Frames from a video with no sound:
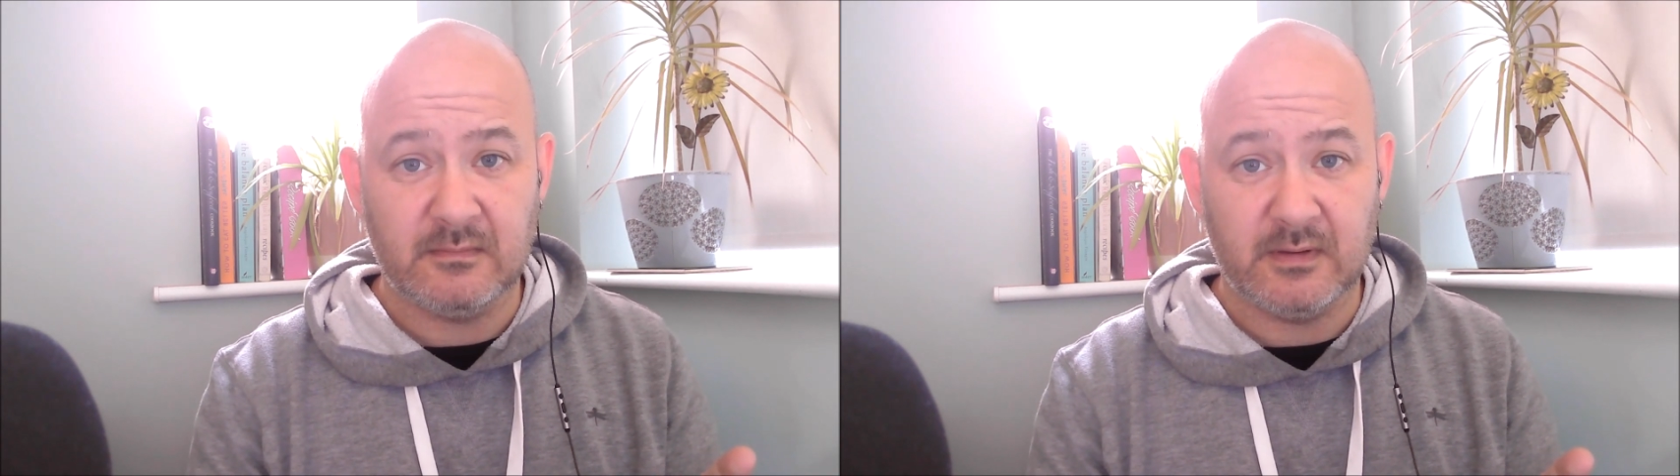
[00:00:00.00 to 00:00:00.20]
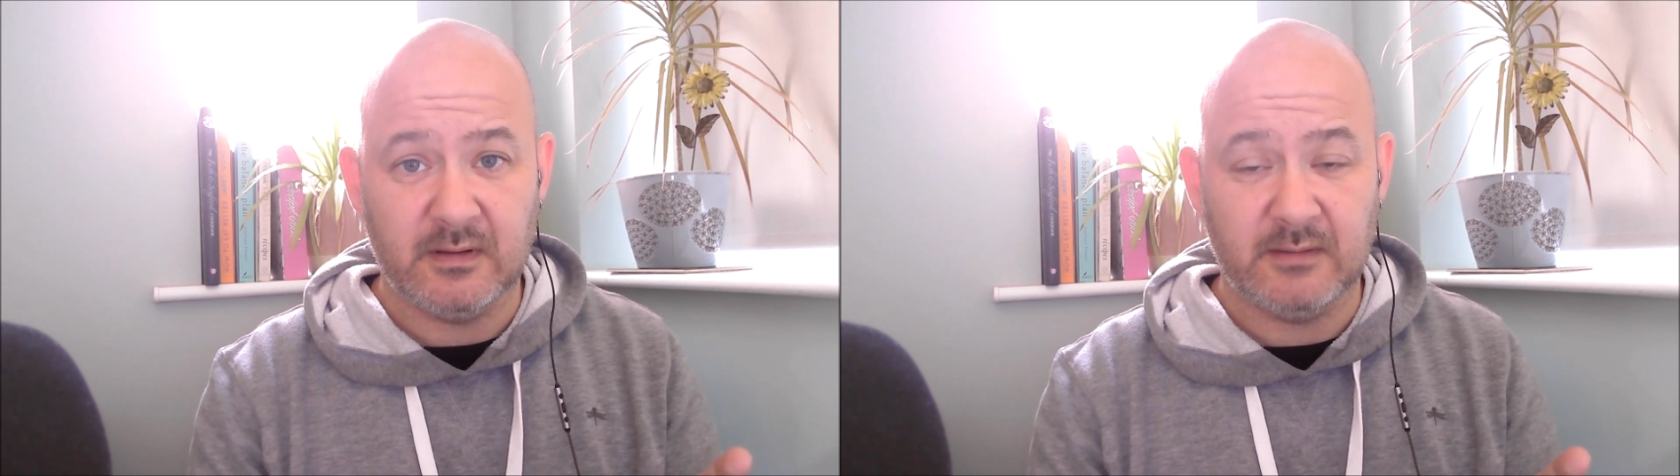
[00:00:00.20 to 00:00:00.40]

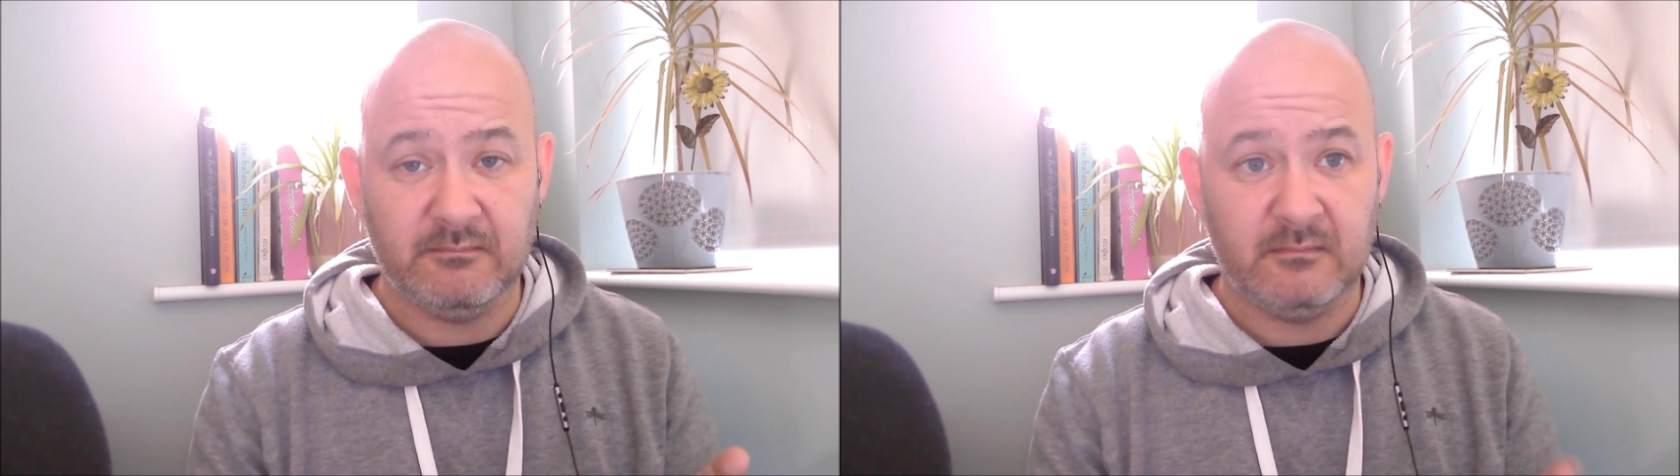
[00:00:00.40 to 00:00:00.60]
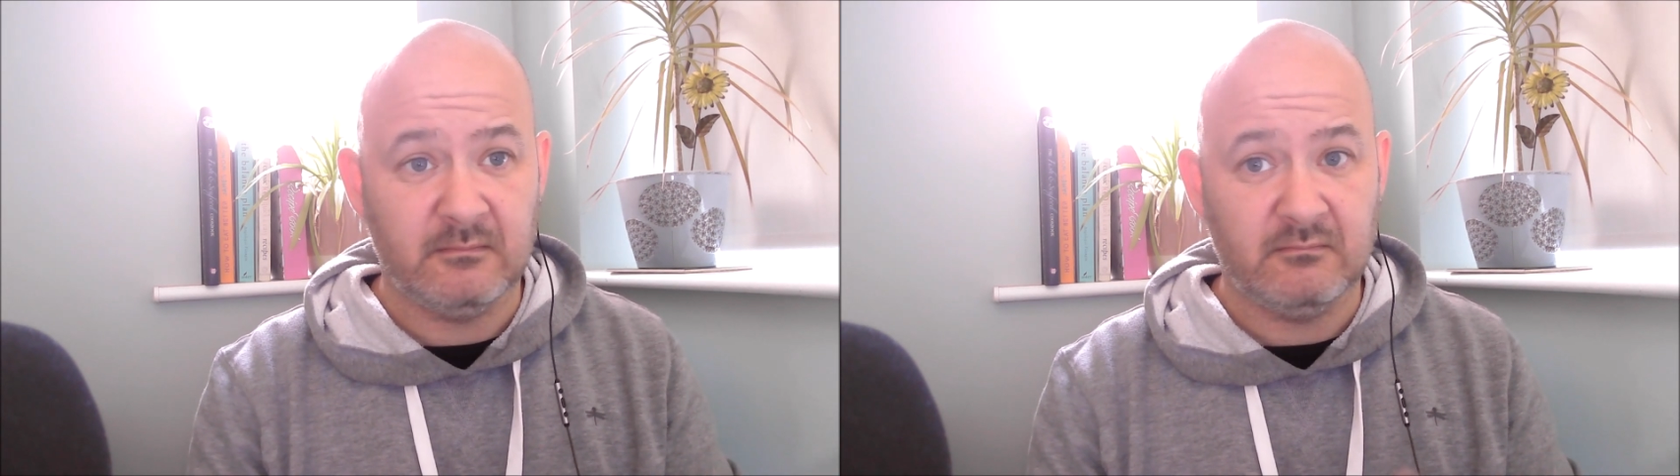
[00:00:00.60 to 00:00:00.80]
And
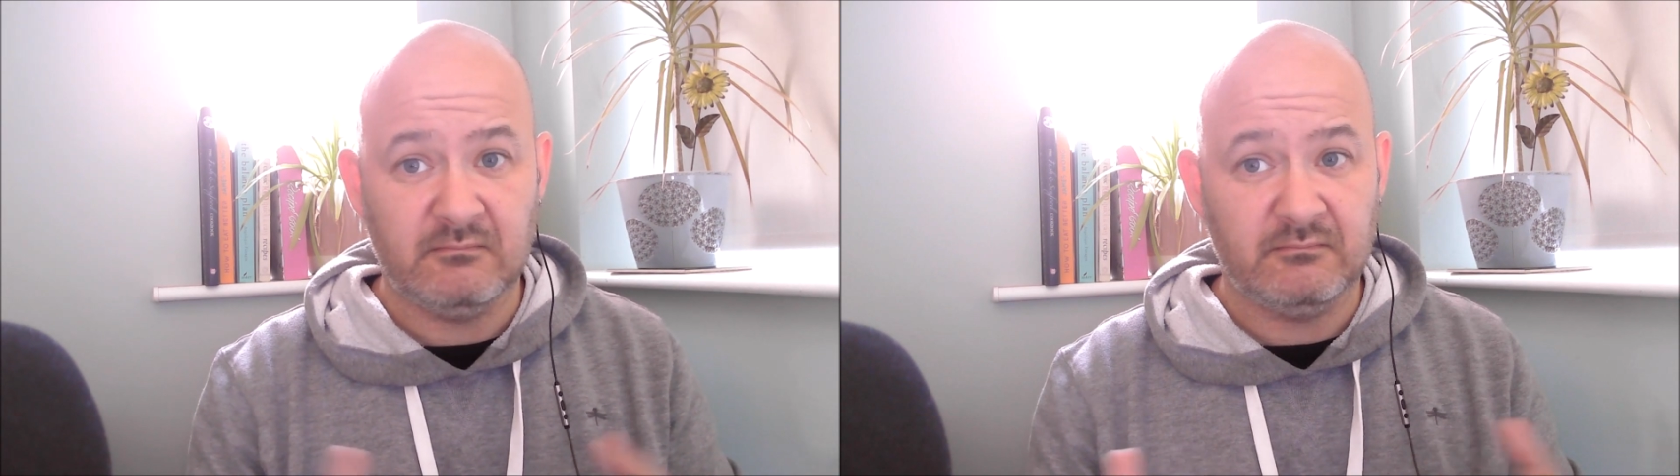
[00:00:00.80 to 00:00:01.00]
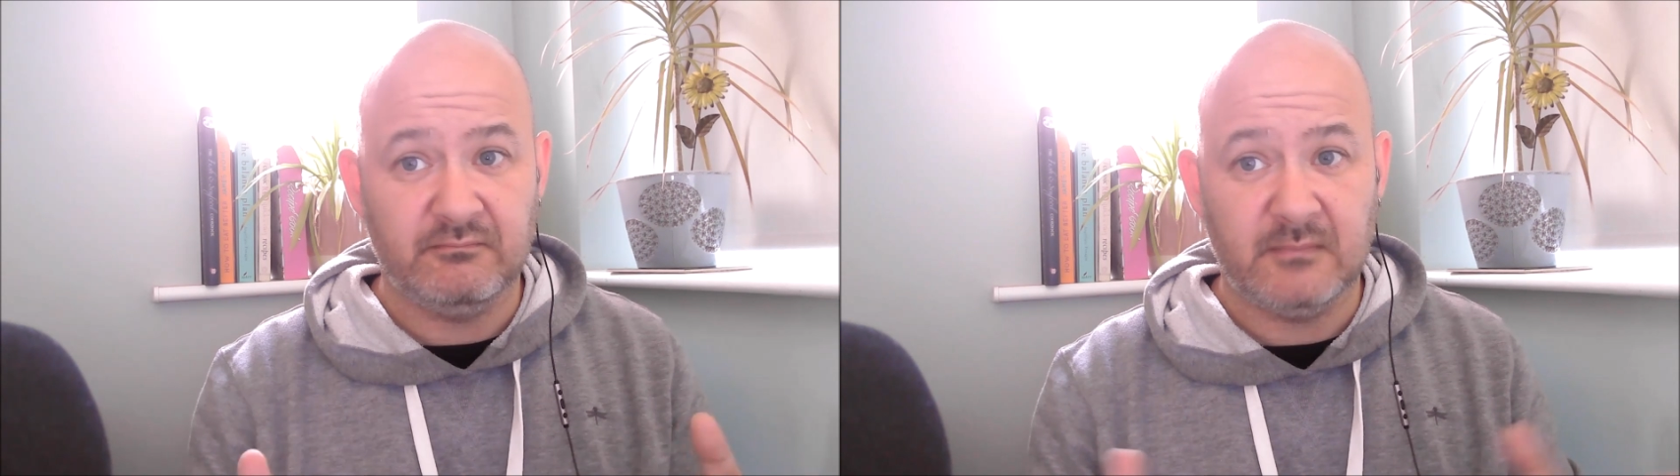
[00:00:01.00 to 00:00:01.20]

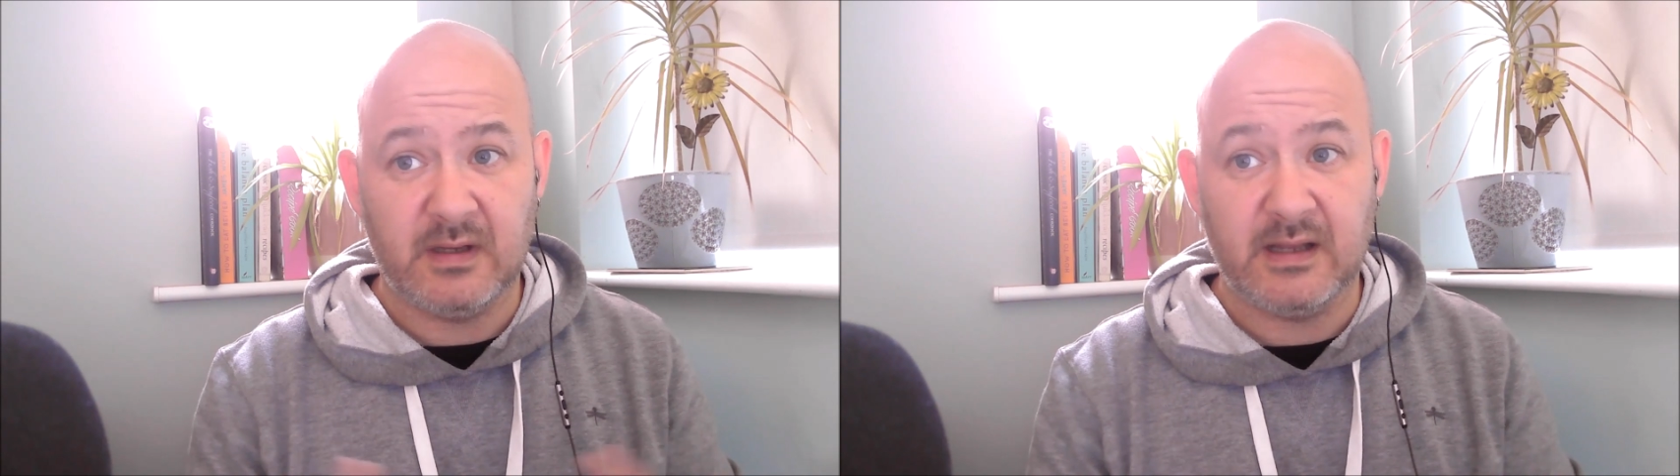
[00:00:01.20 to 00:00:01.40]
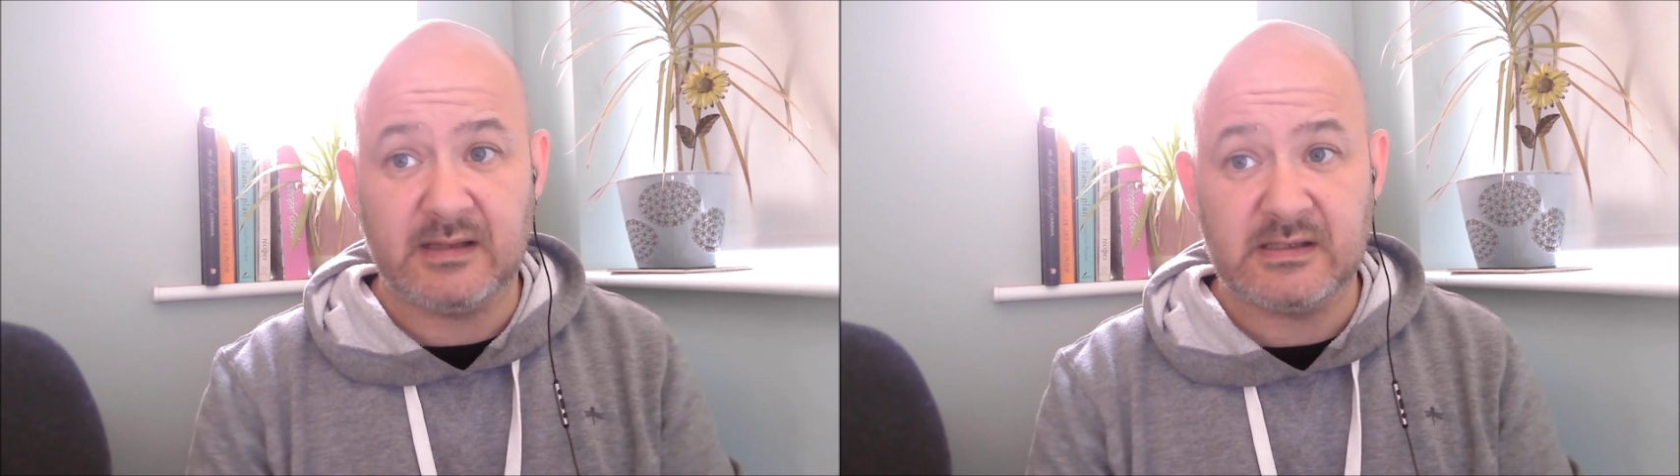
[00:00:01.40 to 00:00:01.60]

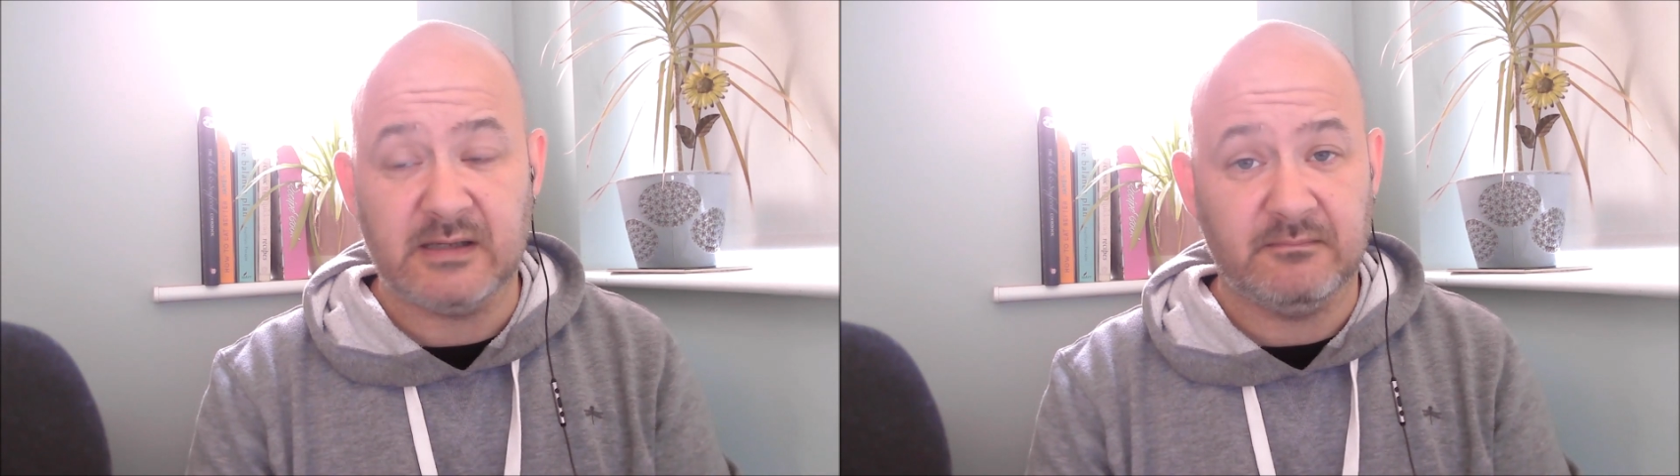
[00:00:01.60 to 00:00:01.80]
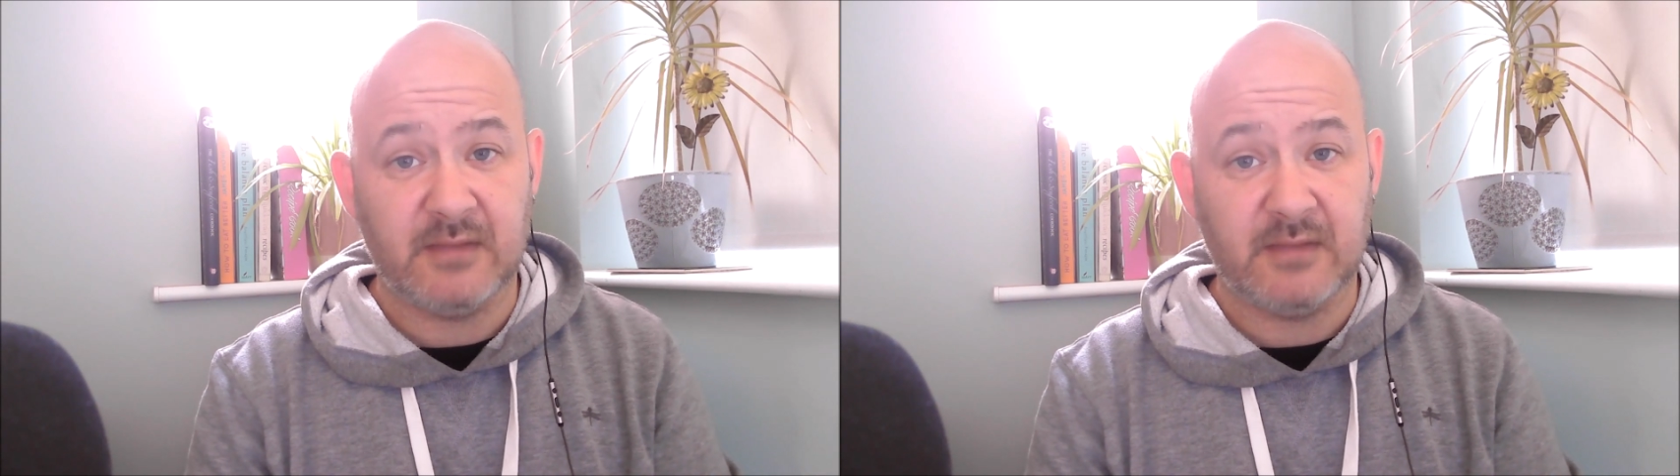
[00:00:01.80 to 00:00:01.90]
that's it.